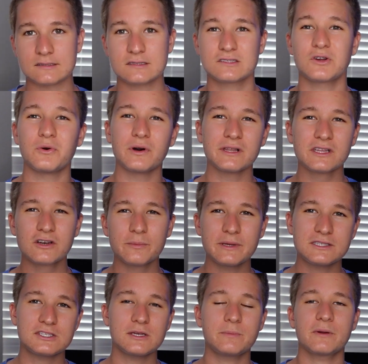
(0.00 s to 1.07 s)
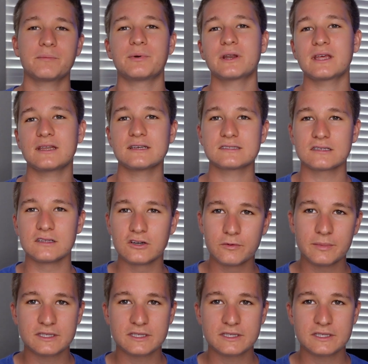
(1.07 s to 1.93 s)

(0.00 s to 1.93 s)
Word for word: So a little bit cheaper, but it is a little